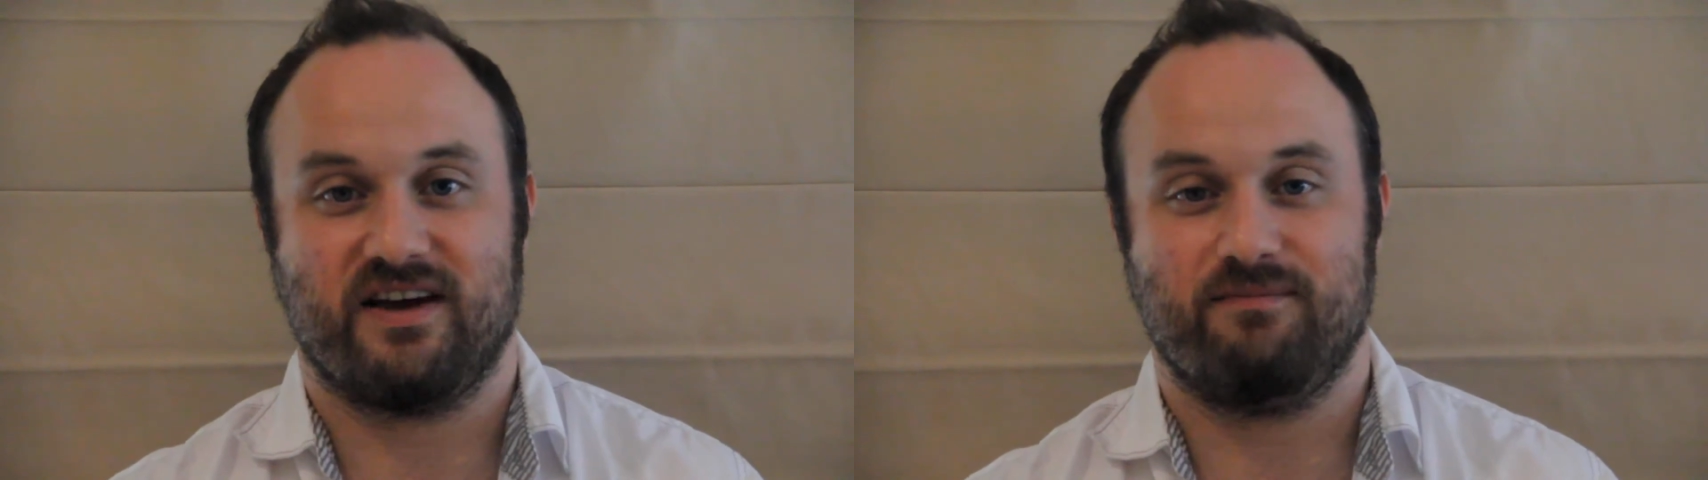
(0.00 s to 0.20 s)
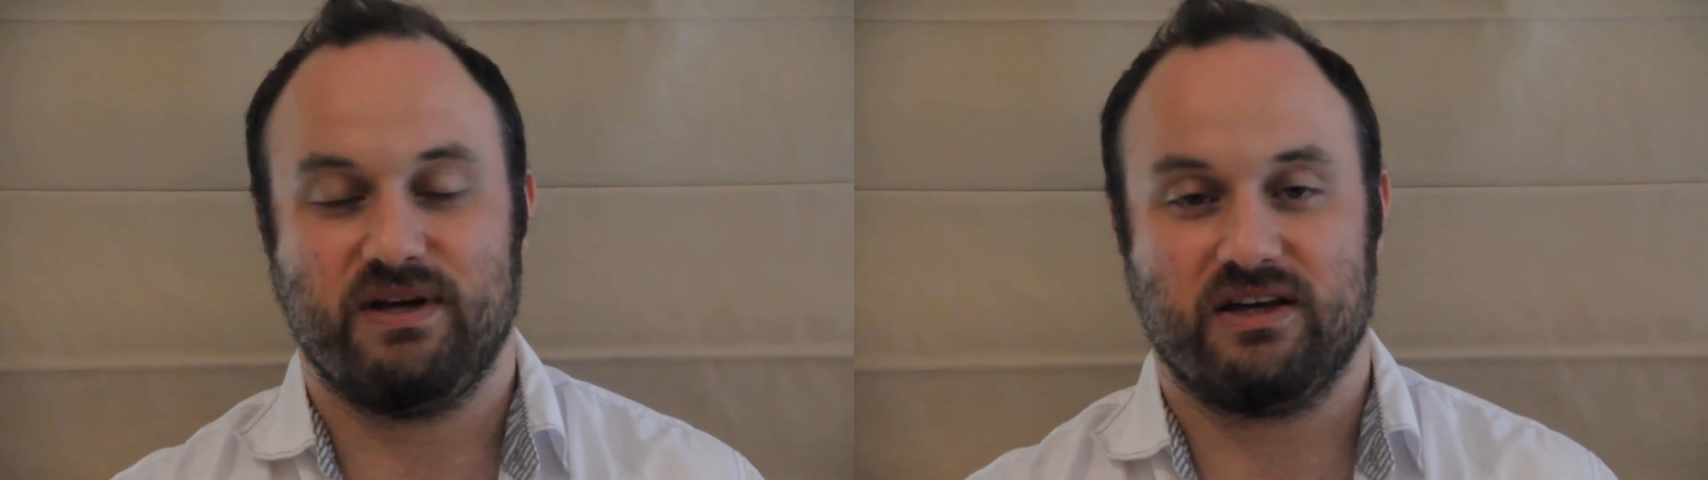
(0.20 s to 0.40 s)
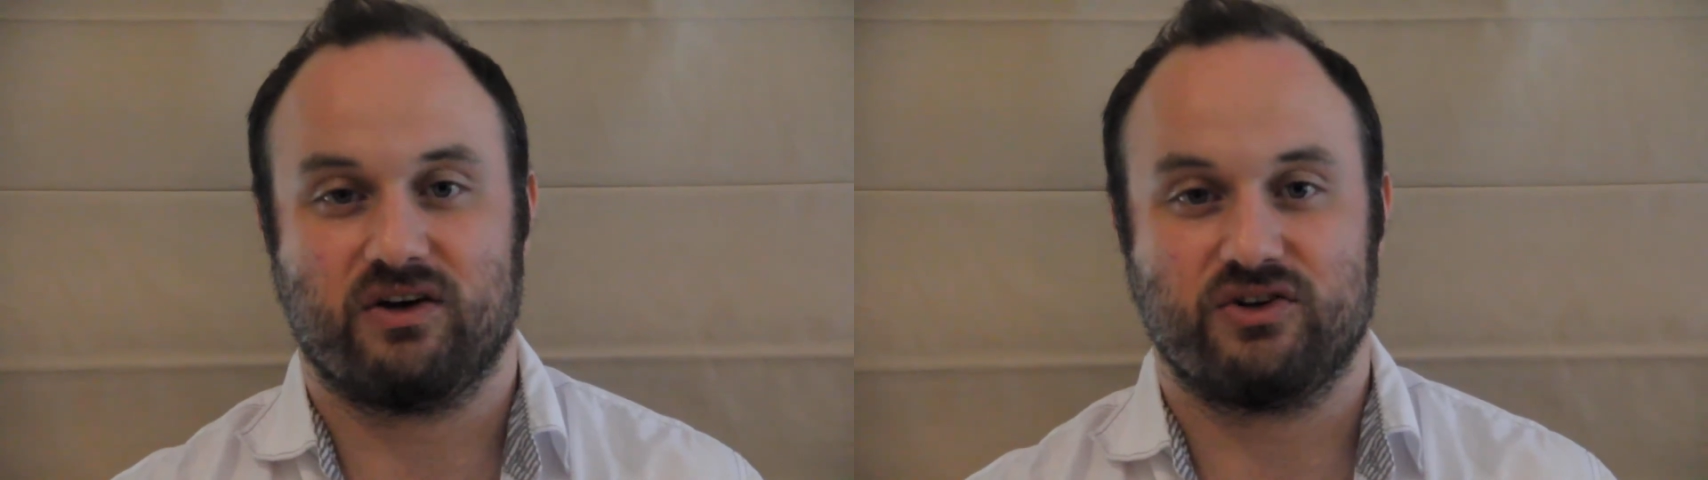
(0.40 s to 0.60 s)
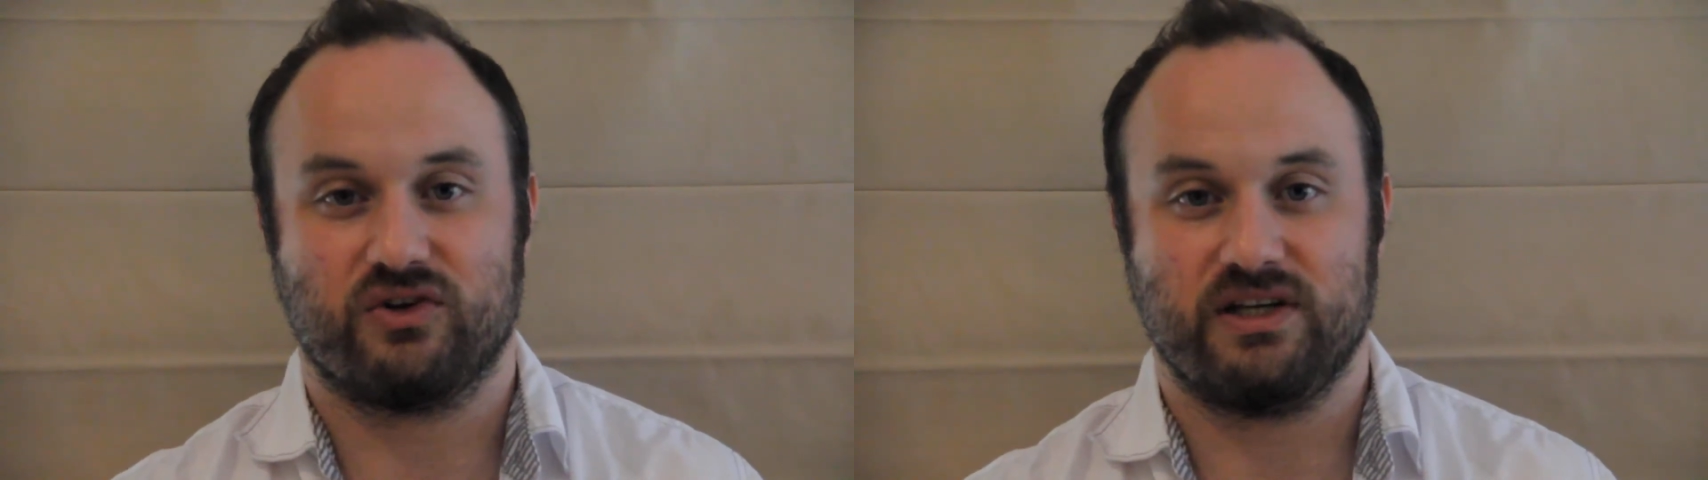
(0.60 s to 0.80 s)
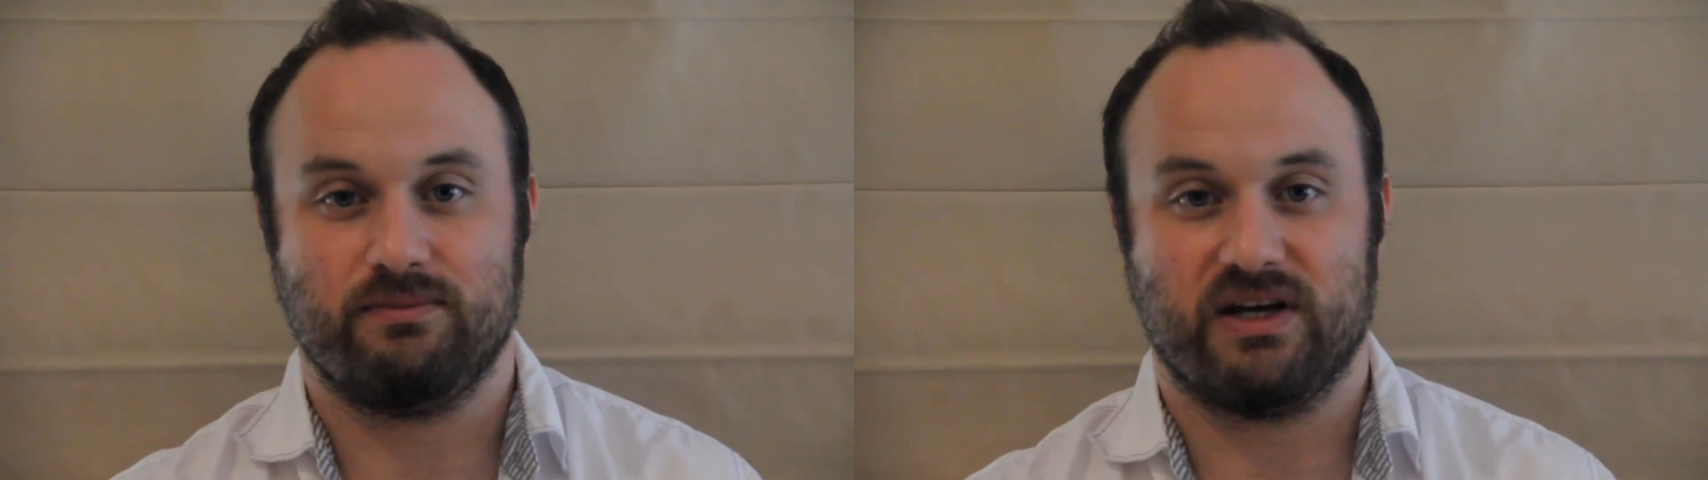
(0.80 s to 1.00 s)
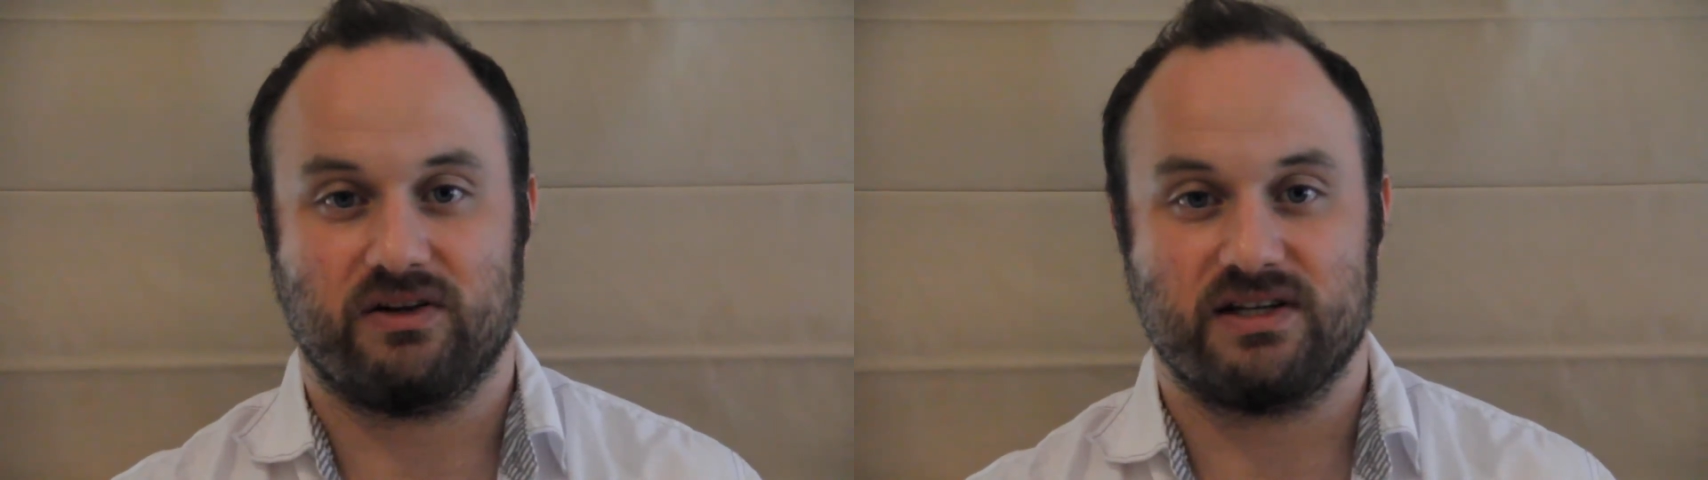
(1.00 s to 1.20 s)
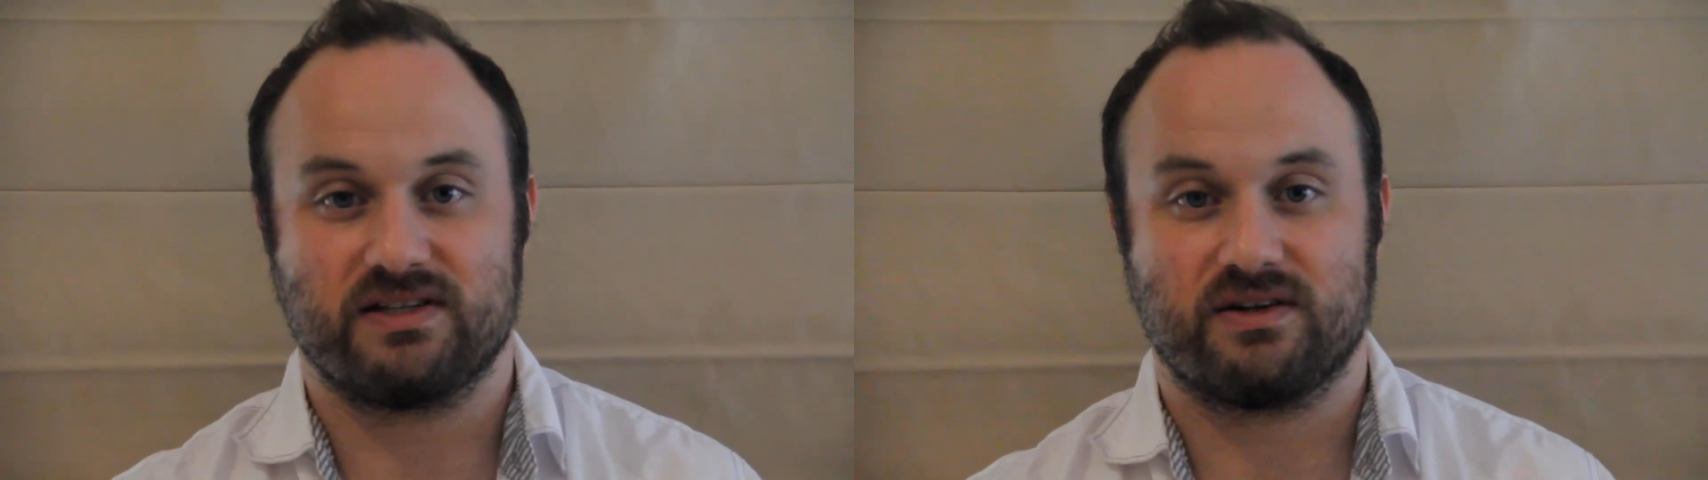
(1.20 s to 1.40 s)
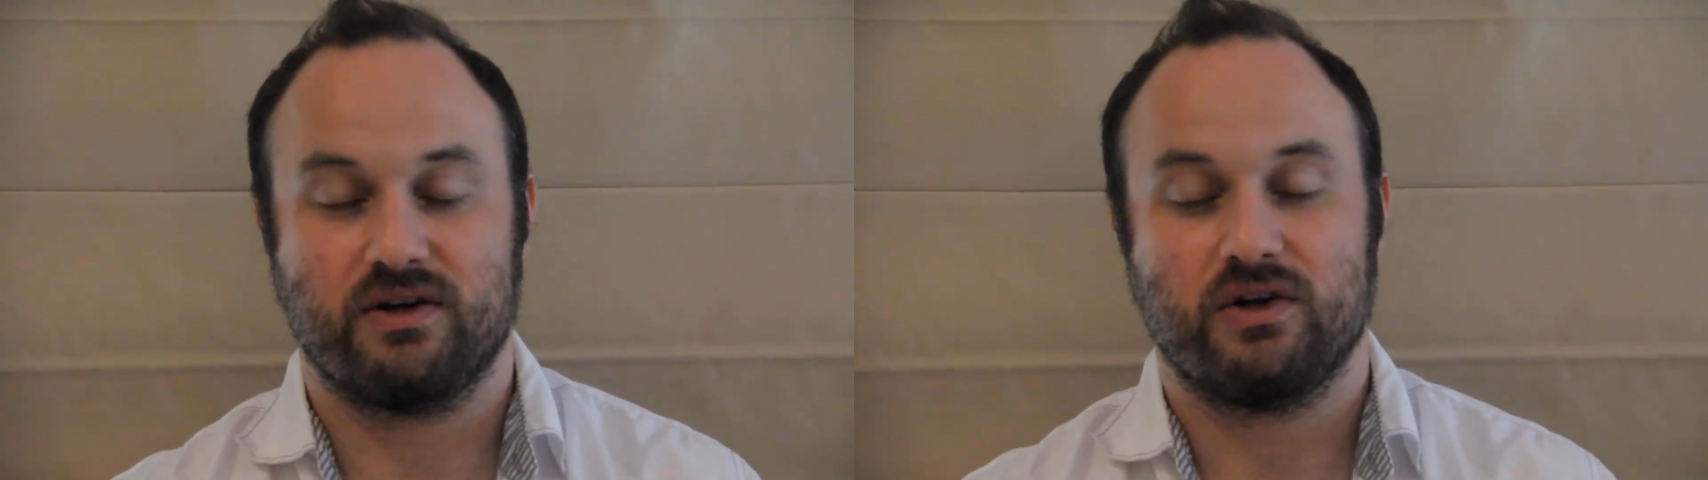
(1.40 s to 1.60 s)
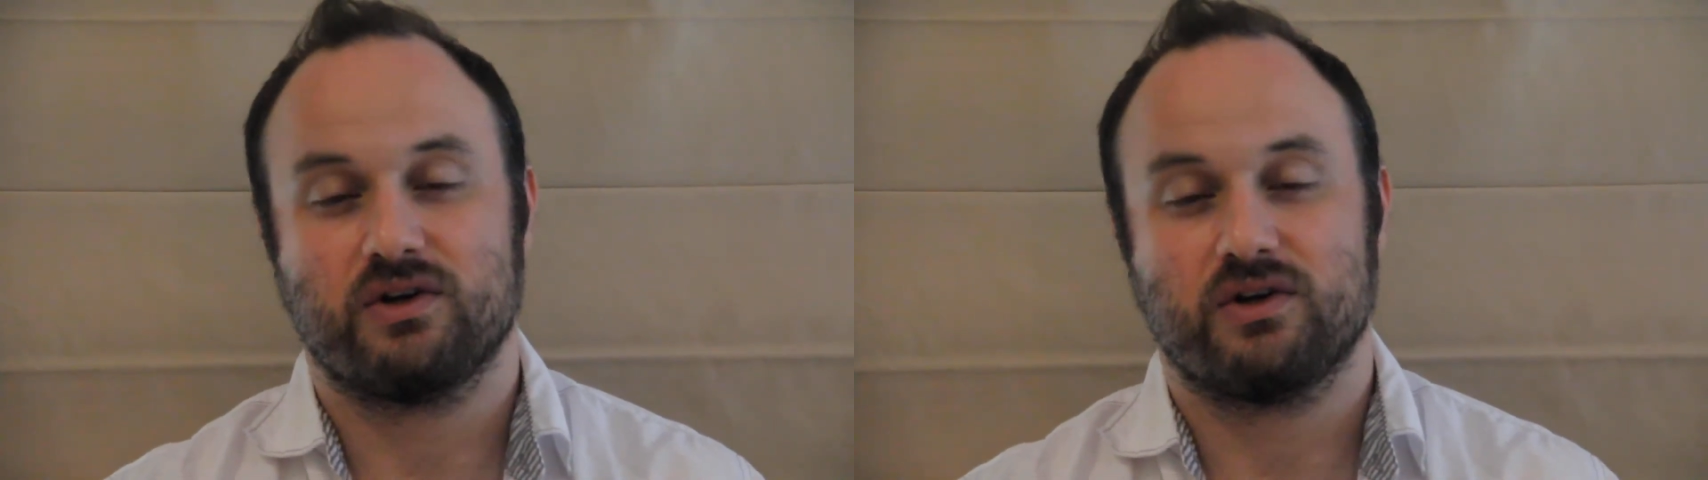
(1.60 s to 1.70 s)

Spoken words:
of being on your email list?